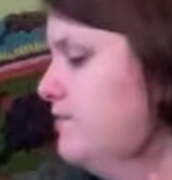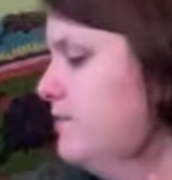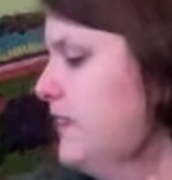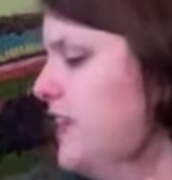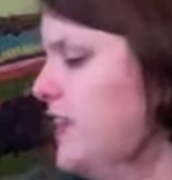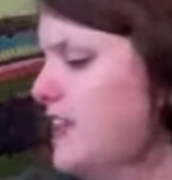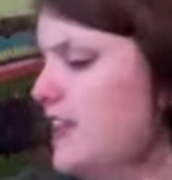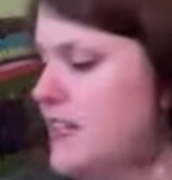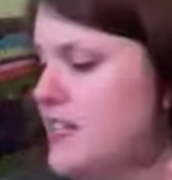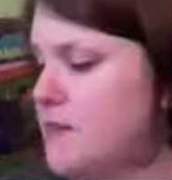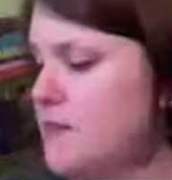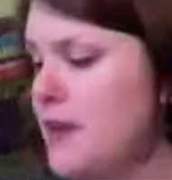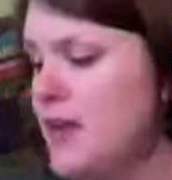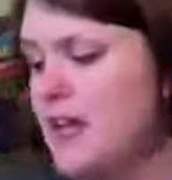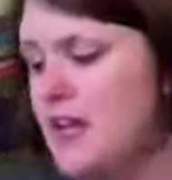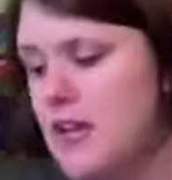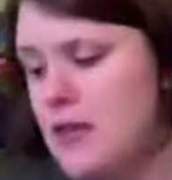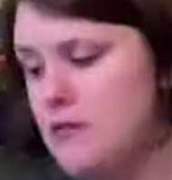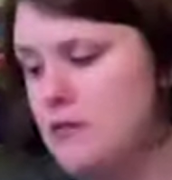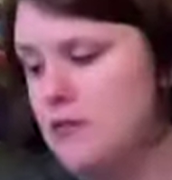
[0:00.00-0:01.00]
And that's my
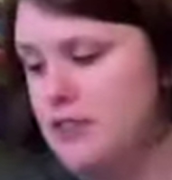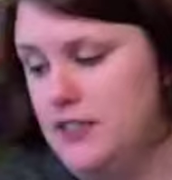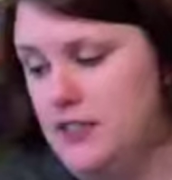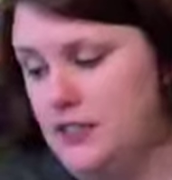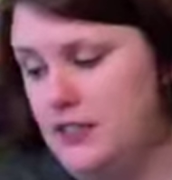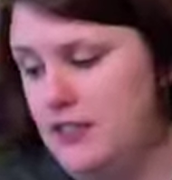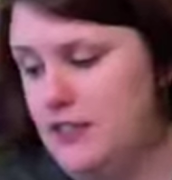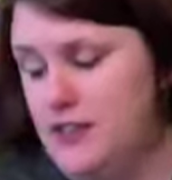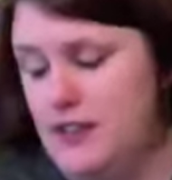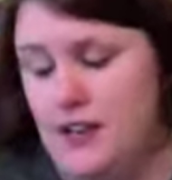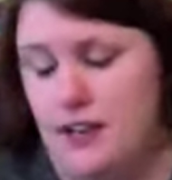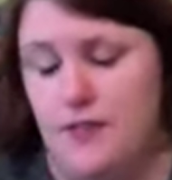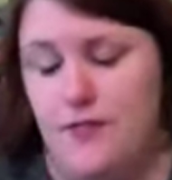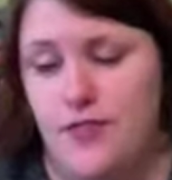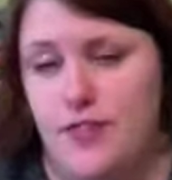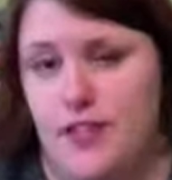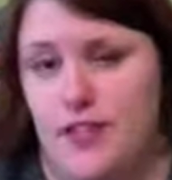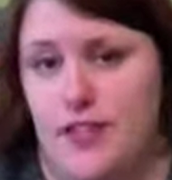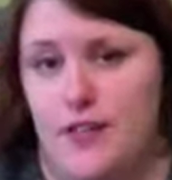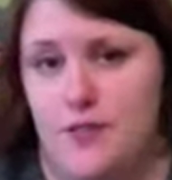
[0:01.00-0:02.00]
enabling, and I
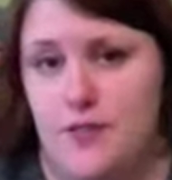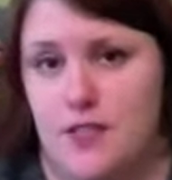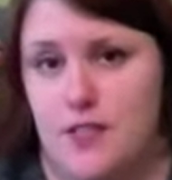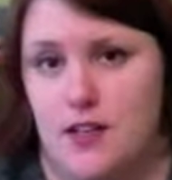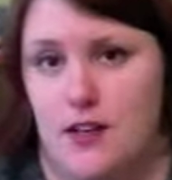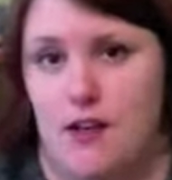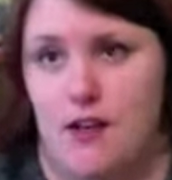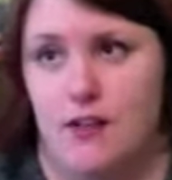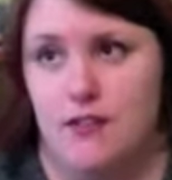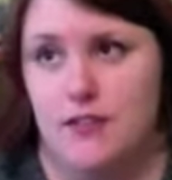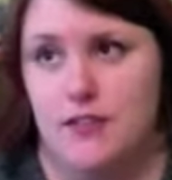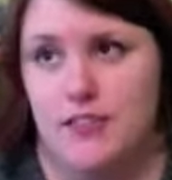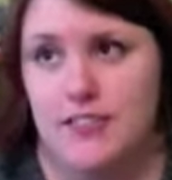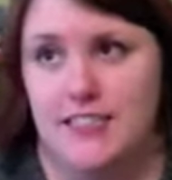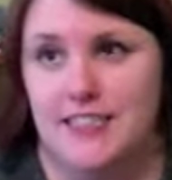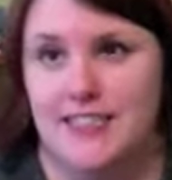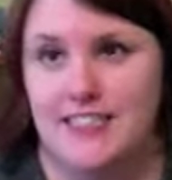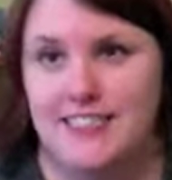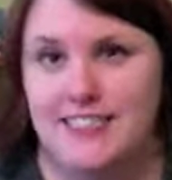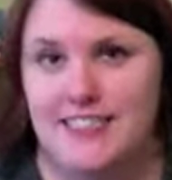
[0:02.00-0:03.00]
feel like it was an
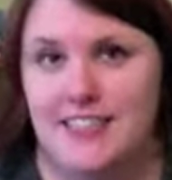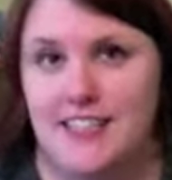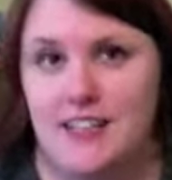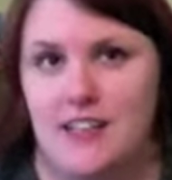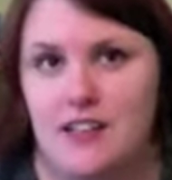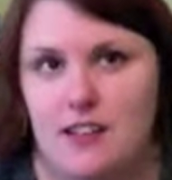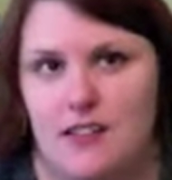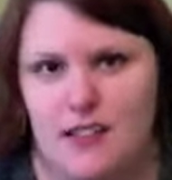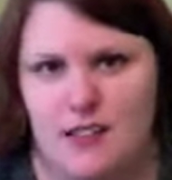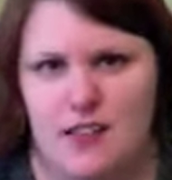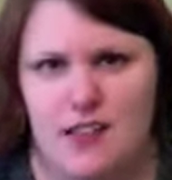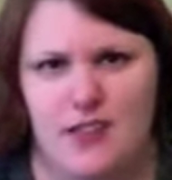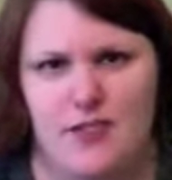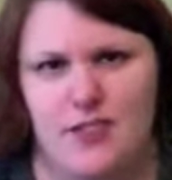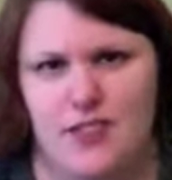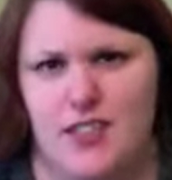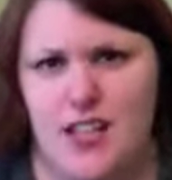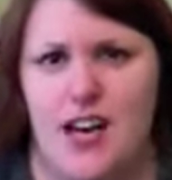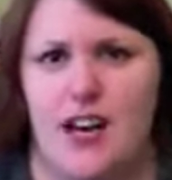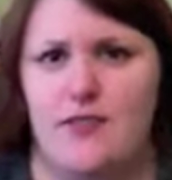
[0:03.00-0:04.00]
awful
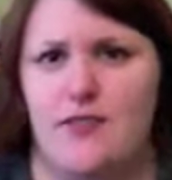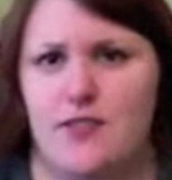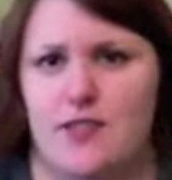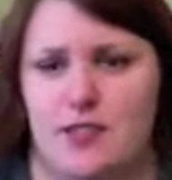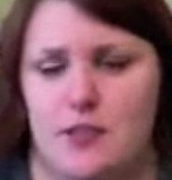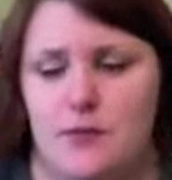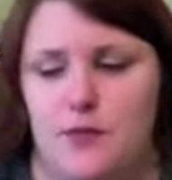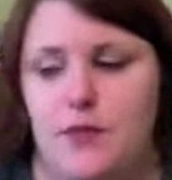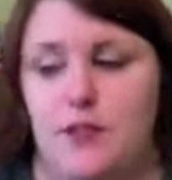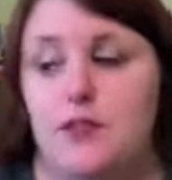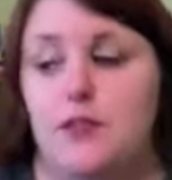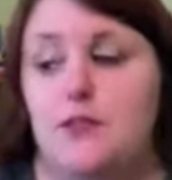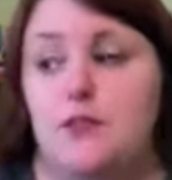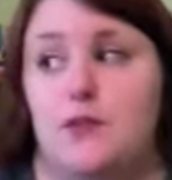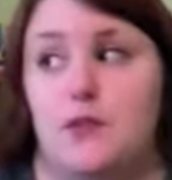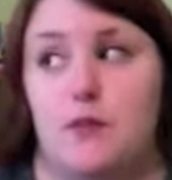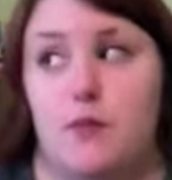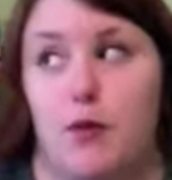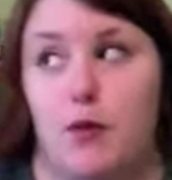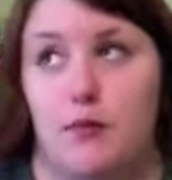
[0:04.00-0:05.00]
lot for someone who's
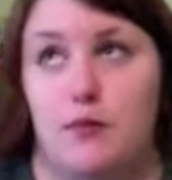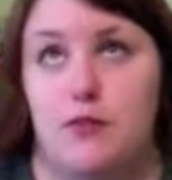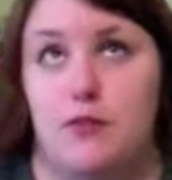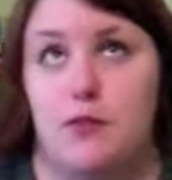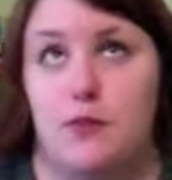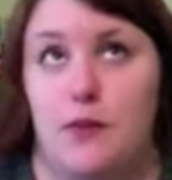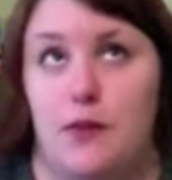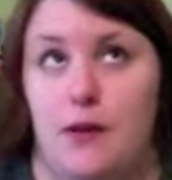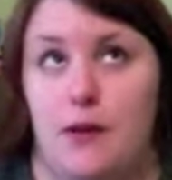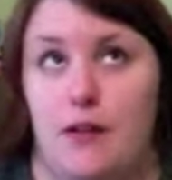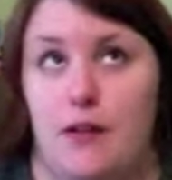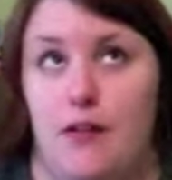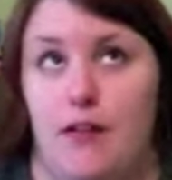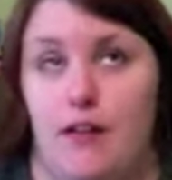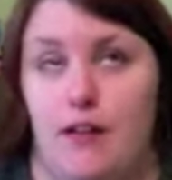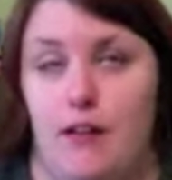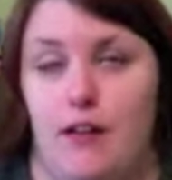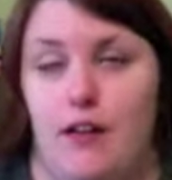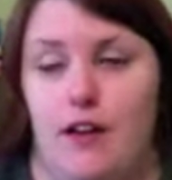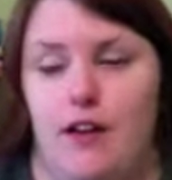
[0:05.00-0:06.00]
supposed to be on a
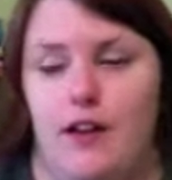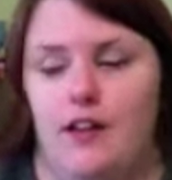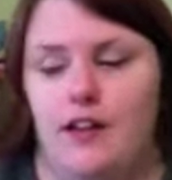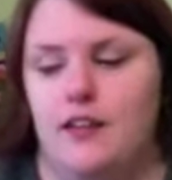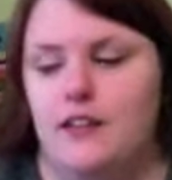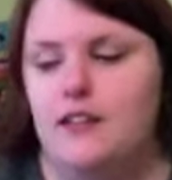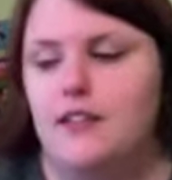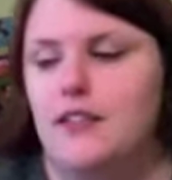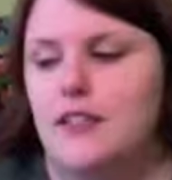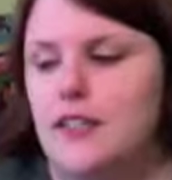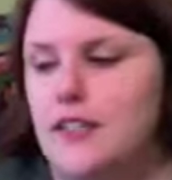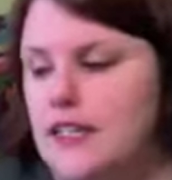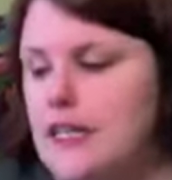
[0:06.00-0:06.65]
yarn diet.